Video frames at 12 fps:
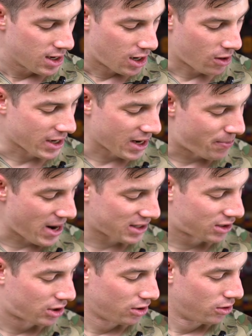Okay,
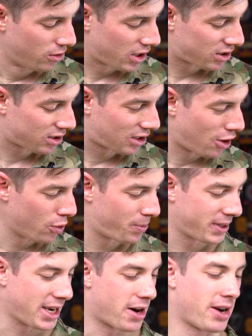back to the
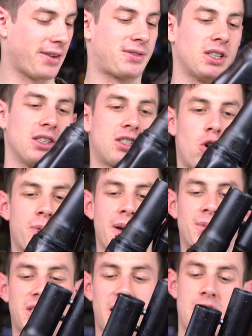scope. Here I have the scope
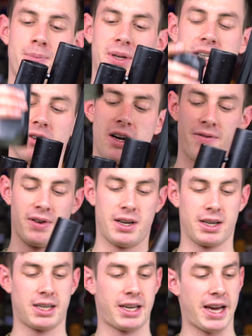cam setup. Here I have
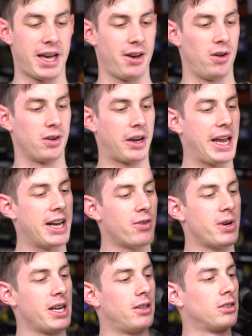a Canon
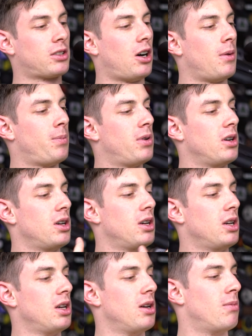Legeria on top.
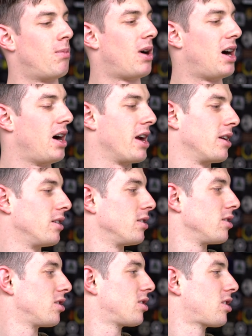My
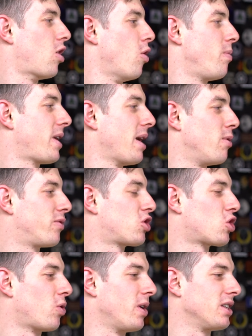scope cam of
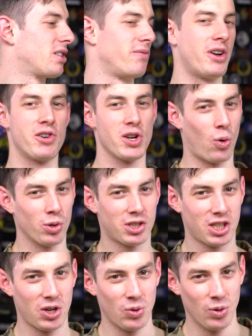choice. Very old
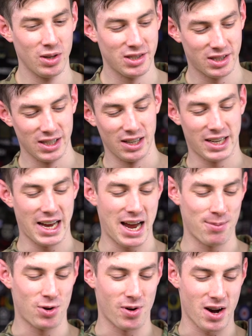school. Still the
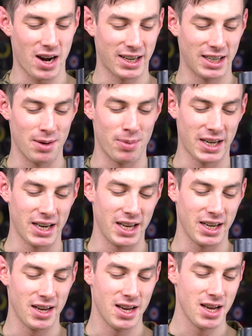camcorder like in the
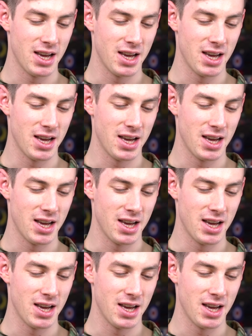beginning.